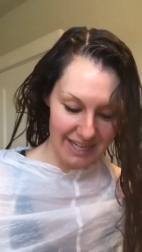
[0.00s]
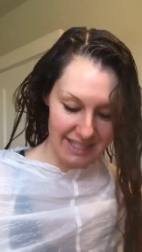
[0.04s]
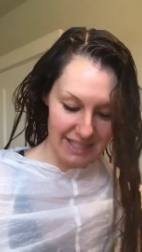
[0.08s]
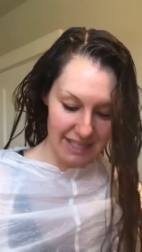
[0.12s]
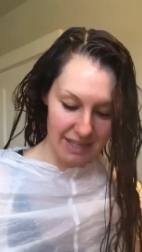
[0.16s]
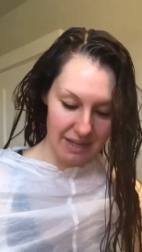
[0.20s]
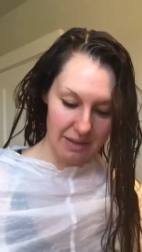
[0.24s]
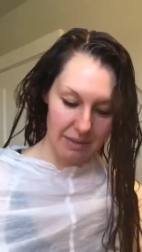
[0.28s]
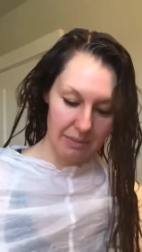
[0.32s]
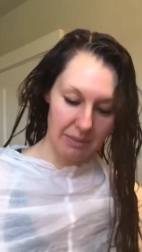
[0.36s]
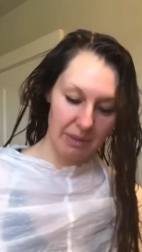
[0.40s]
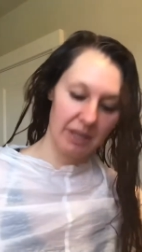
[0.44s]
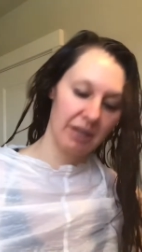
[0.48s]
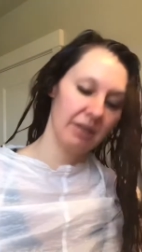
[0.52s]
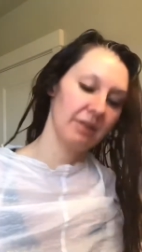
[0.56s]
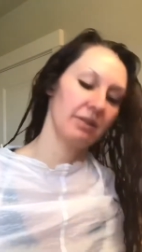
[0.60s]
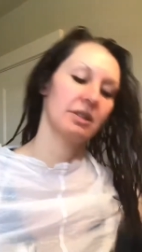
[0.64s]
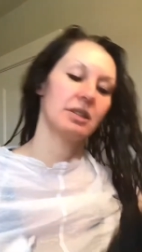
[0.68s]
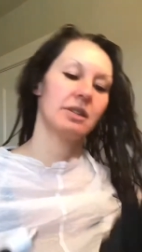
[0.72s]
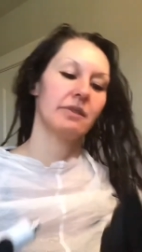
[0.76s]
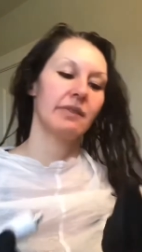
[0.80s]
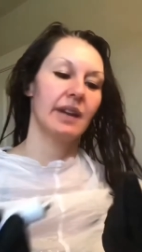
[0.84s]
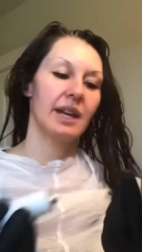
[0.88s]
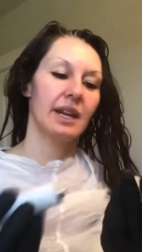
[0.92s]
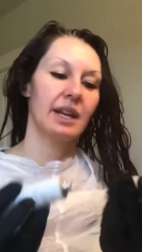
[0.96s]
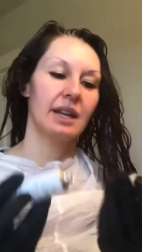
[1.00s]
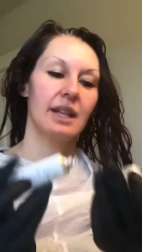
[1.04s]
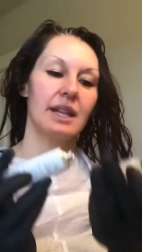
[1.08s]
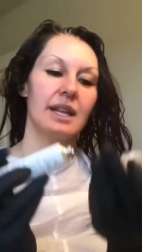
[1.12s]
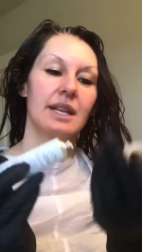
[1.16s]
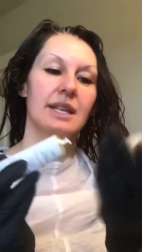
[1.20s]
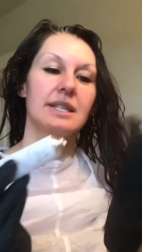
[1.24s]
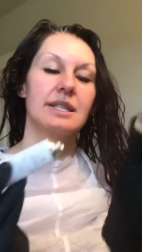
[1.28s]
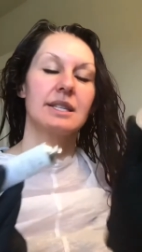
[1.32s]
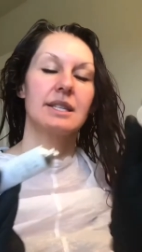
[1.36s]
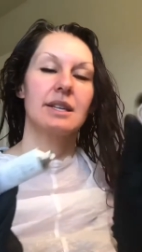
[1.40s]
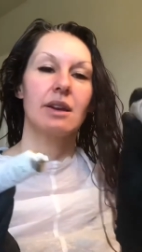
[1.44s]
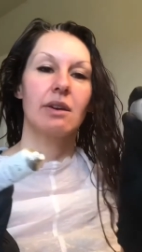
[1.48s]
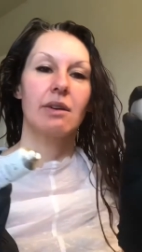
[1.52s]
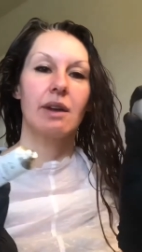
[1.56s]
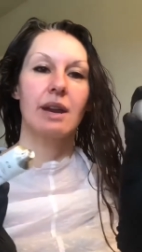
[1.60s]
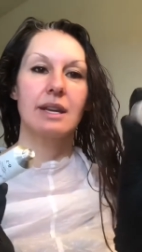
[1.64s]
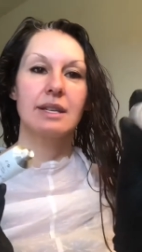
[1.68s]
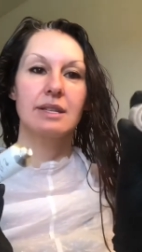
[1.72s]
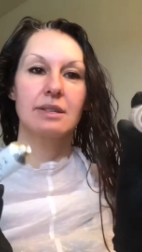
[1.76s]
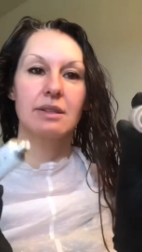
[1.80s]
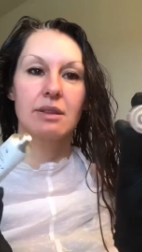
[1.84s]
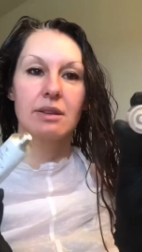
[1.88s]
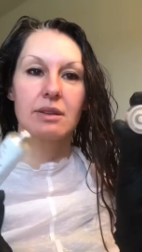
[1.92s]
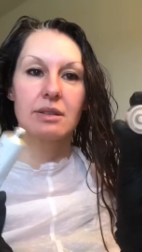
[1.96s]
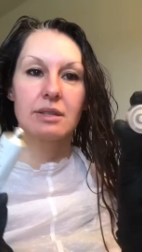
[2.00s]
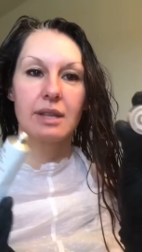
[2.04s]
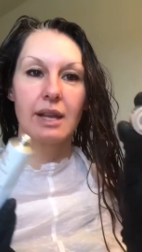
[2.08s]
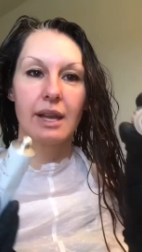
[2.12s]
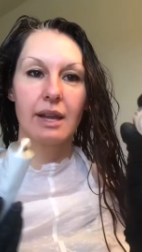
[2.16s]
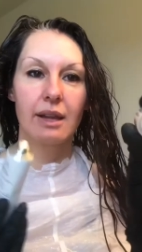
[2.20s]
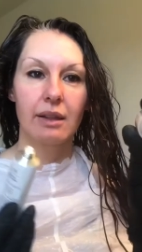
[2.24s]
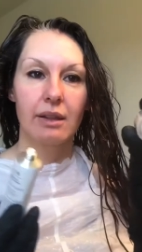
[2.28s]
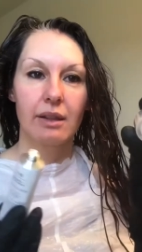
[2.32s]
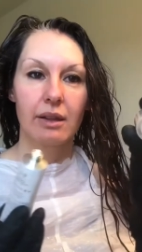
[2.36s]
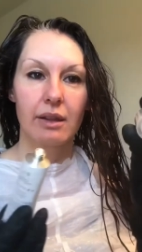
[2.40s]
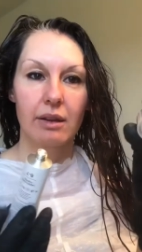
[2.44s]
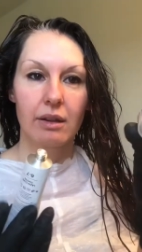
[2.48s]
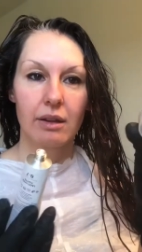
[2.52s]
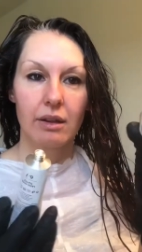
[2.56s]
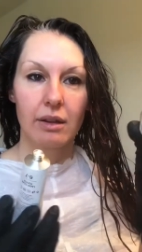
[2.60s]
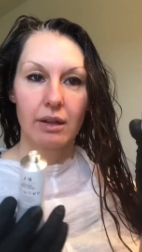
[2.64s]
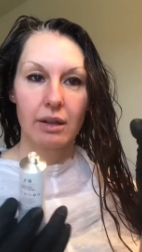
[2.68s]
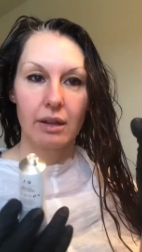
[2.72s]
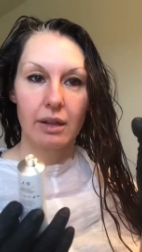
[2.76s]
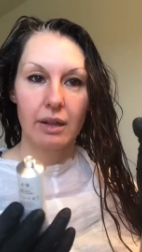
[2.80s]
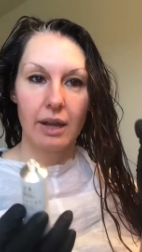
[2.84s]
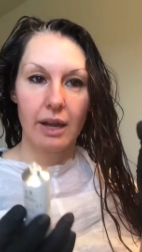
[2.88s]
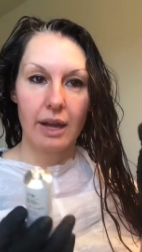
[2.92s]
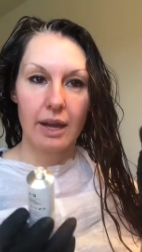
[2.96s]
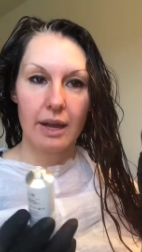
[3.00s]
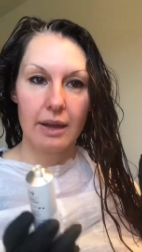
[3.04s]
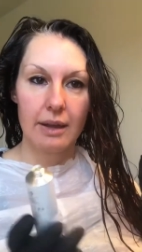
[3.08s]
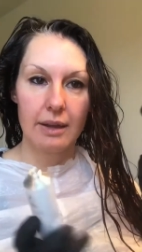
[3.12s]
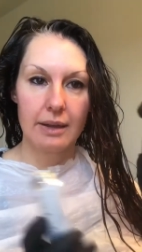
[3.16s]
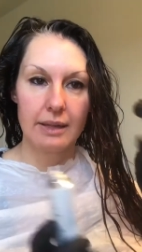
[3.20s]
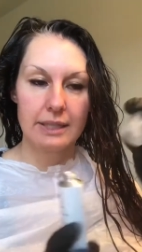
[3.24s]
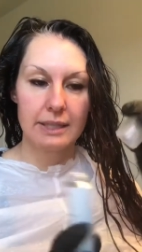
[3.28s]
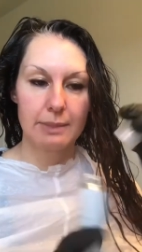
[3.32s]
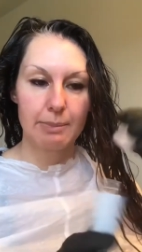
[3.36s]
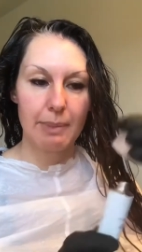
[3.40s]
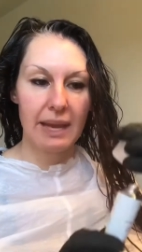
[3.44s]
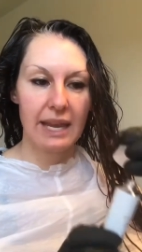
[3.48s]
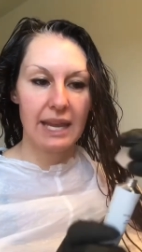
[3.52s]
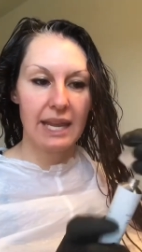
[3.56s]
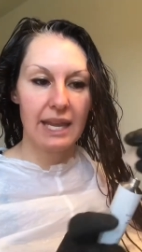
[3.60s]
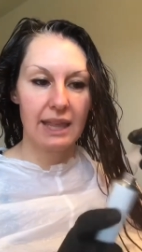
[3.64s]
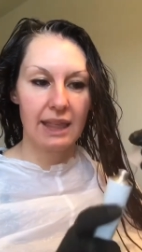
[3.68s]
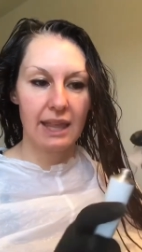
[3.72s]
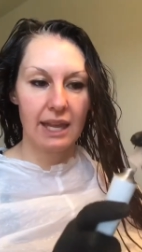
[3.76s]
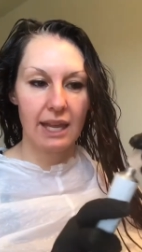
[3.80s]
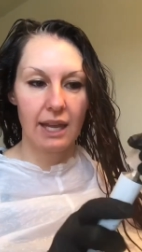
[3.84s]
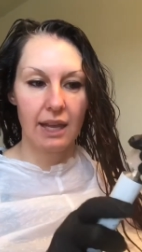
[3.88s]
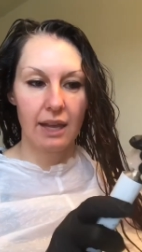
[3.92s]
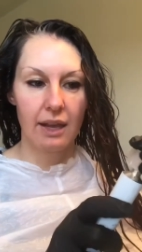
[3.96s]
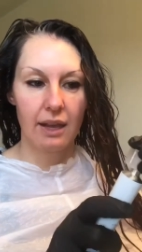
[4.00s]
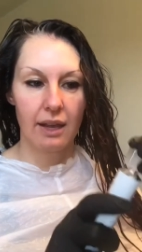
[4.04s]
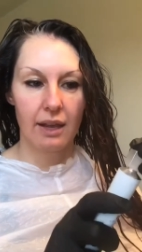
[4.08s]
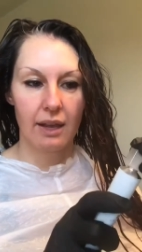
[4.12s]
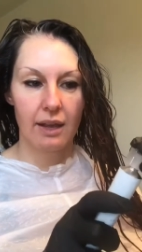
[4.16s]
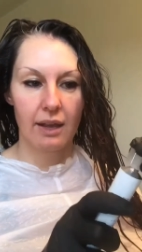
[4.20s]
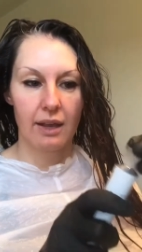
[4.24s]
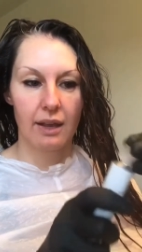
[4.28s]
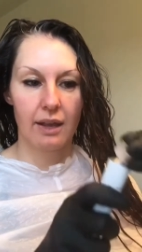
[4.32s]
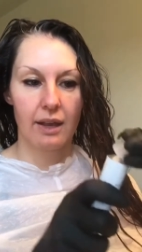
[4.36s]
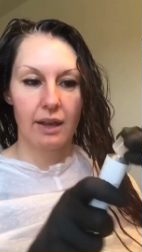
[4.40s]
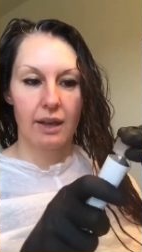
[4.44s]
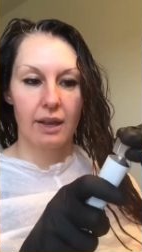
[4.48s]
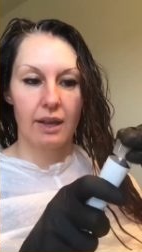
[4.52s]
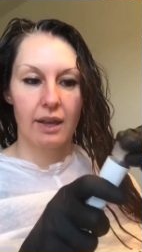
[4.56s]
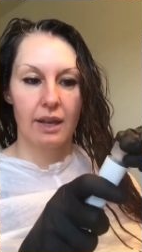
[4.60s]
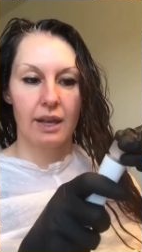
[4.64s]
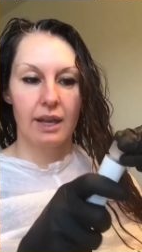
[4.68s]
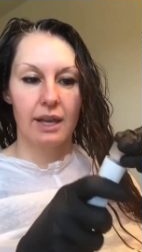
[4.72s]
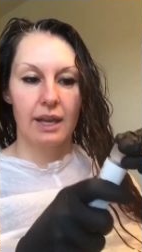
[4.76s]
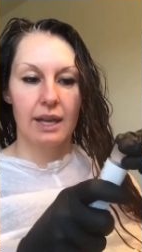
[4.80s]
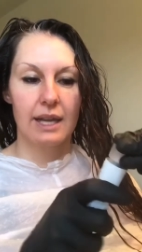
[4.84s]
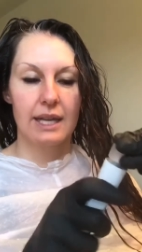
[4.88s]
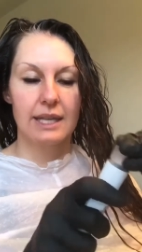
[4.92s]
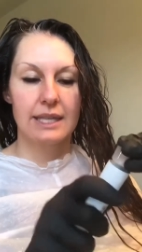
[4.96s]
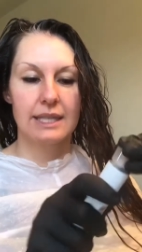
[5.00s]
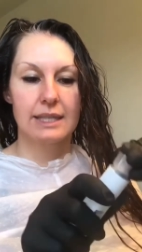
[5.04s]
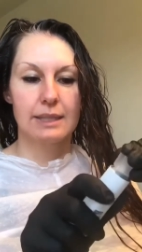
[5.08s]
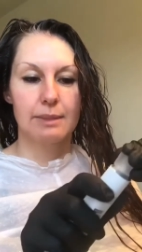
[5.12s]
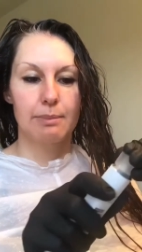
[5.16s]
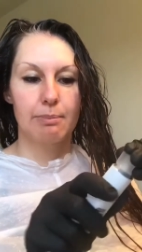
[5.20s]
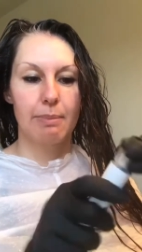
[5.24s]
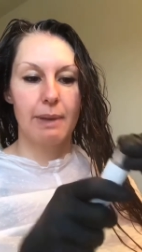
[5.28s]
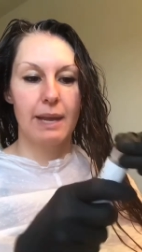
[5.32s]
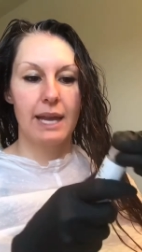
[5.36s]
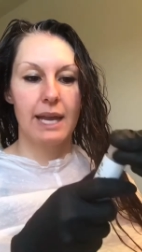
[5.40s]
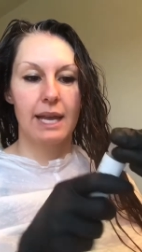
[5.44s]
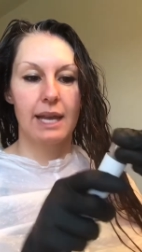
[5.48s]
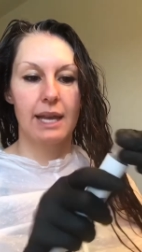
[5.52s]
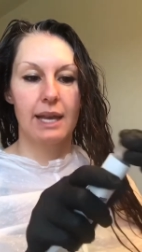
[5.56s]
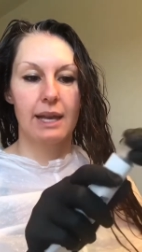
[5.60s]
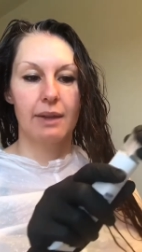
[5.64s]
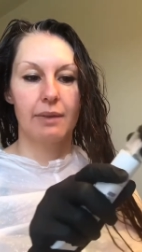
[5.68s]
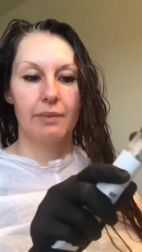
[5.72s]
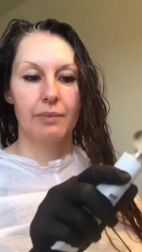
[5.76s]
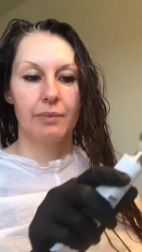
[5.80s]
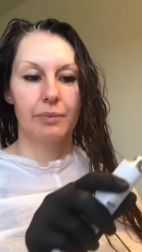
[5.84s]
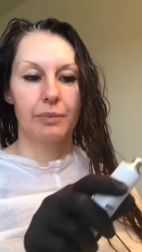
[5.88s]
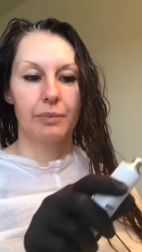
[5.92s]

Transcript: I am a huge fan of this. Okay, so there's like a little spiky thing. You gotta spike it.